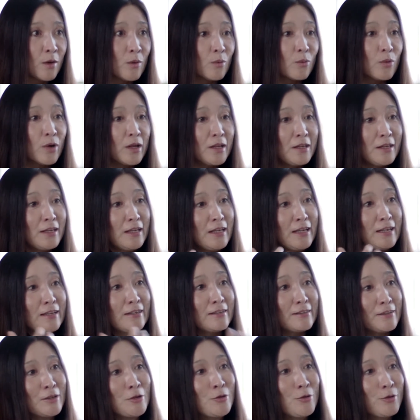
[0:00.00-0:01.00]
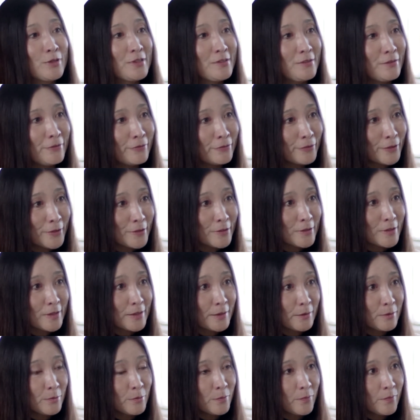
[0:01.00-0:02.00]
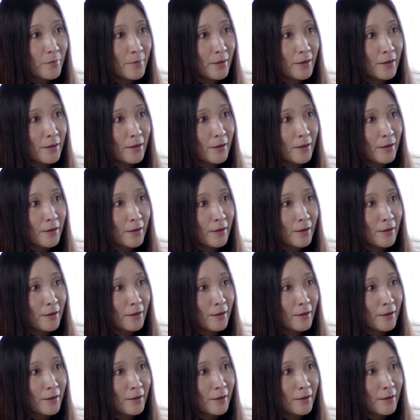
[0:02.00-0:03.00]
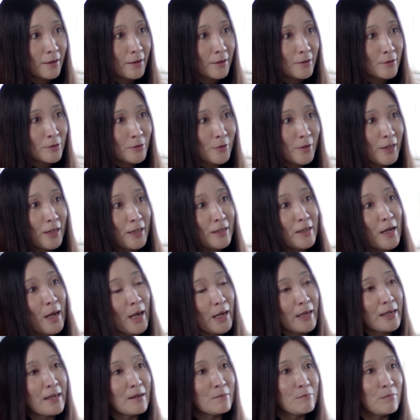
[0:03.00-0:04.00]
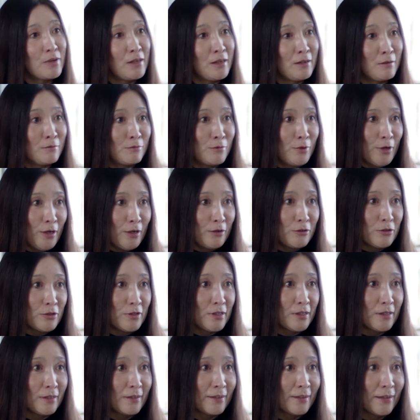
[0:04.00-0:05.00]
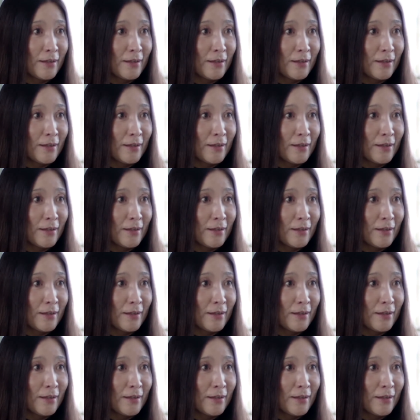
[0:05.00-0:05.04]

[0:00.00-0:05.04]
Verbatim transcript: We need your difference so that I can be enriched.